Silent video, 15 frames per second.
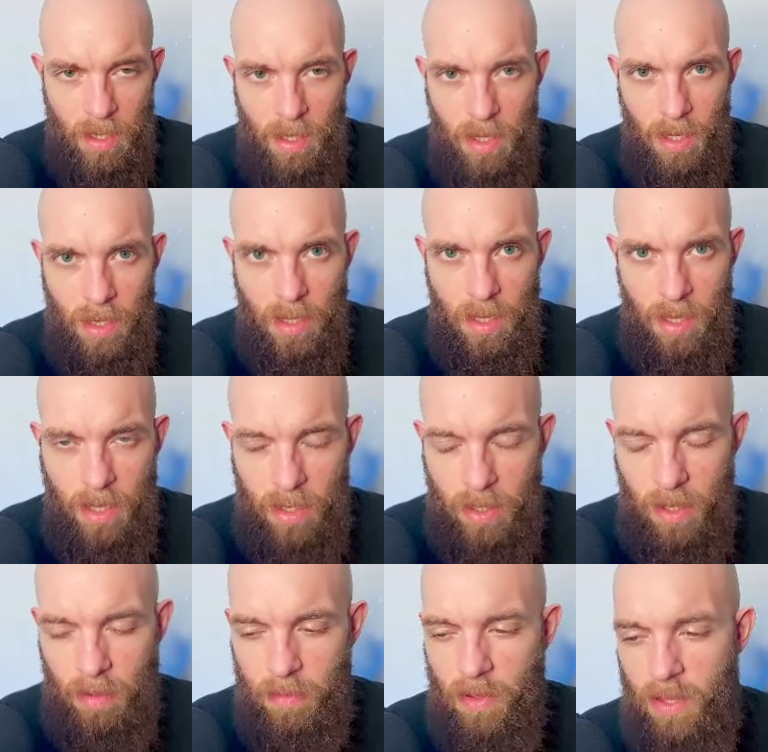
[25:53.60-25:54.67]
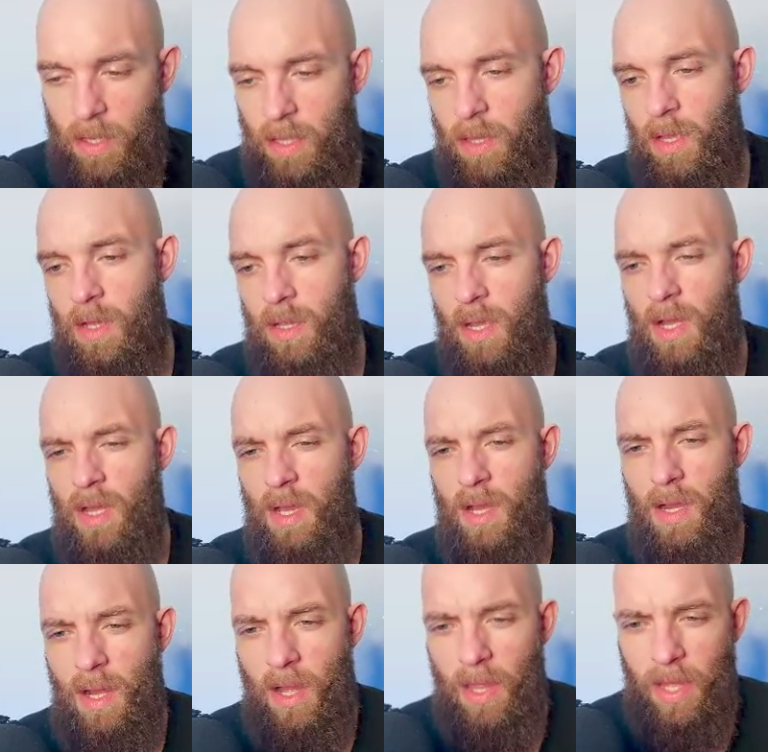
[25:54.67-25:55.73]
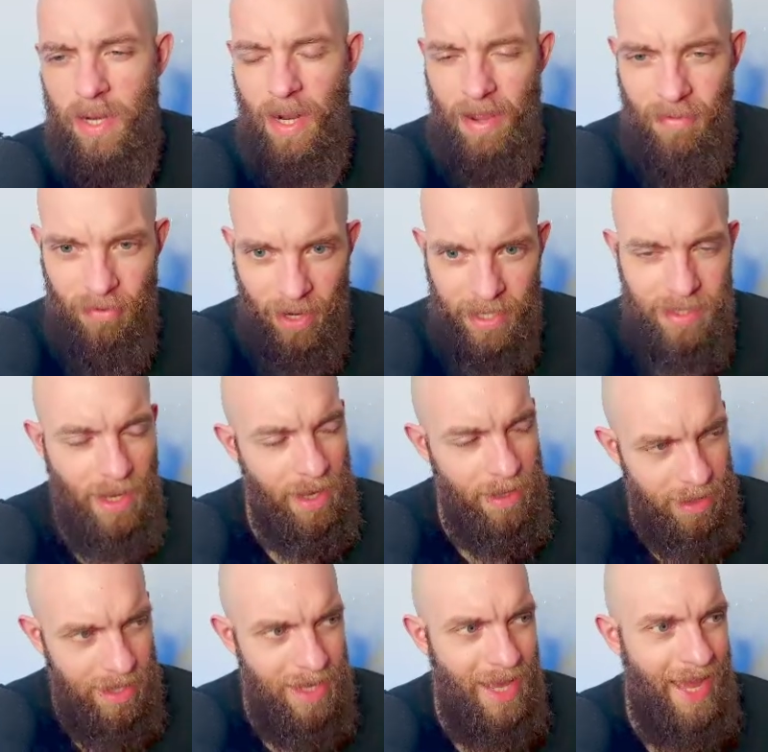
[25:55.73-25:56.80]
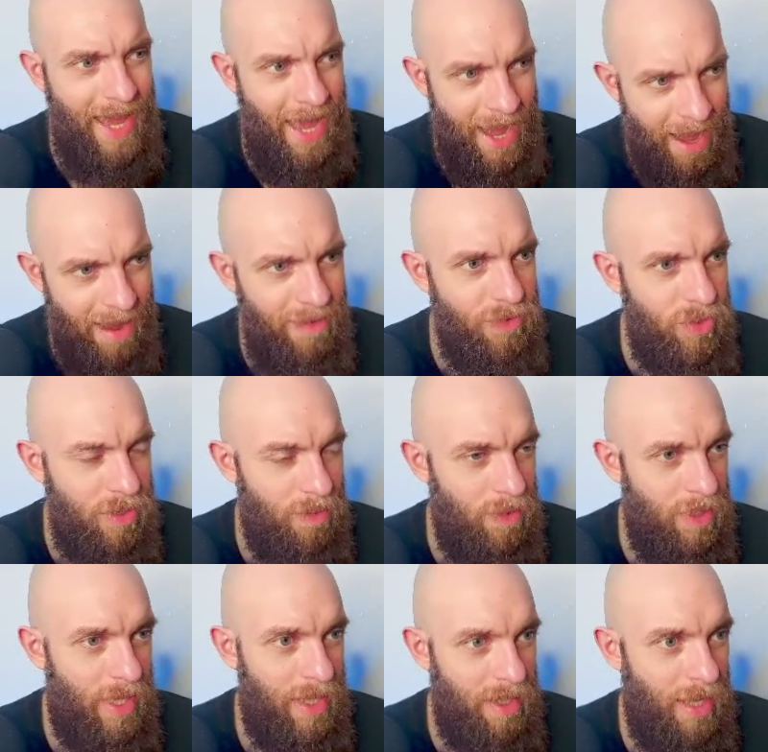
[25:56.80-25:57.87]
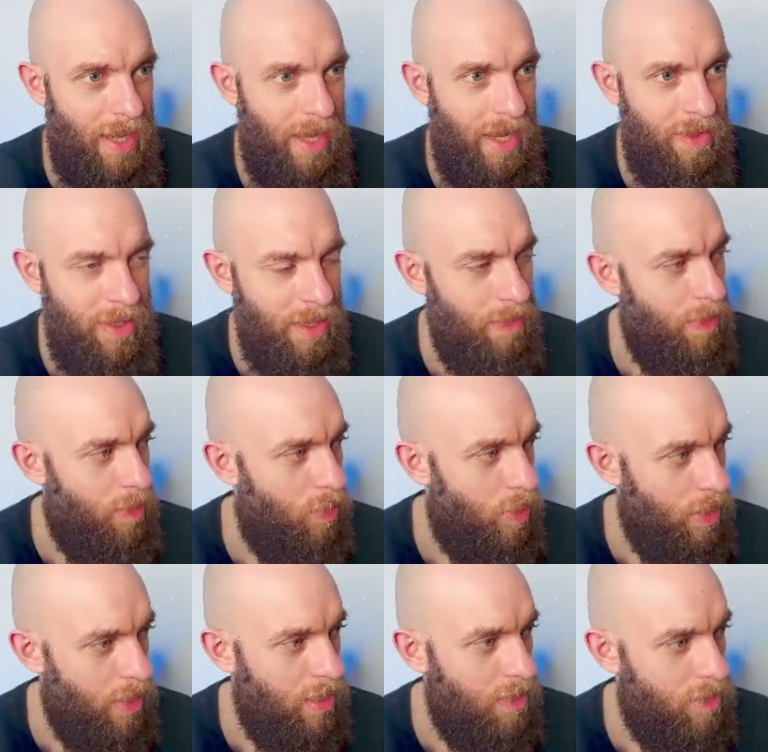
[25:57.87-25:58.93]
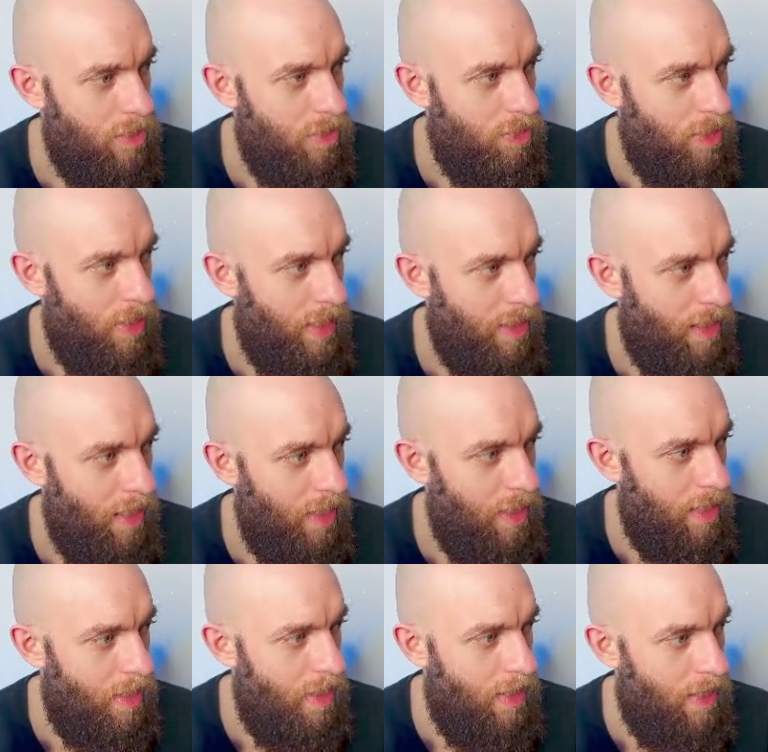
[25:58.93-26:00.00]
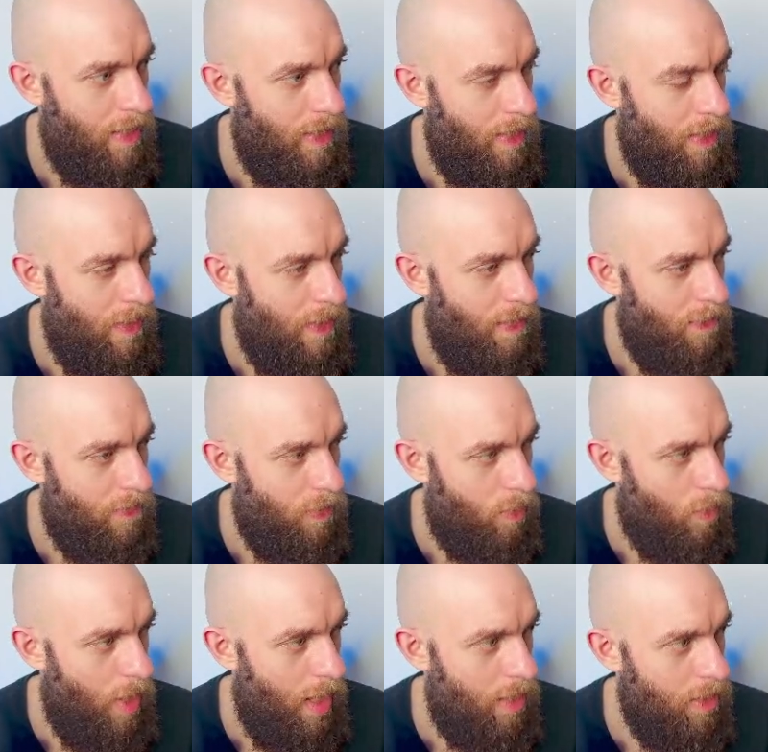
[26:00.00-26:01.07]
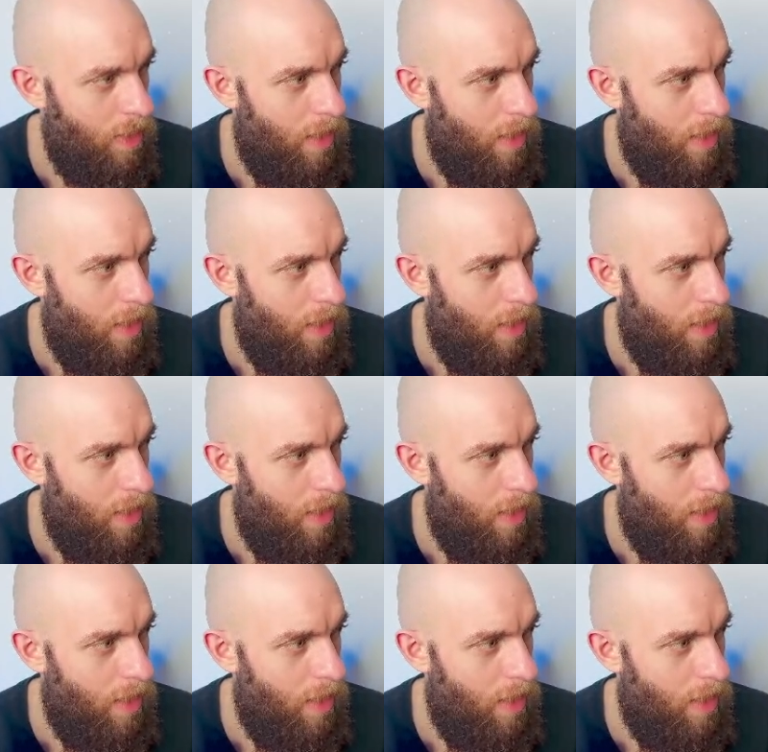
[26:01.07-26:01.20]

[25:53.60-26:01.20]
You got me thinking there. Yeah. And in fact, I think I have something like that. I think I've been working on something like that for a while.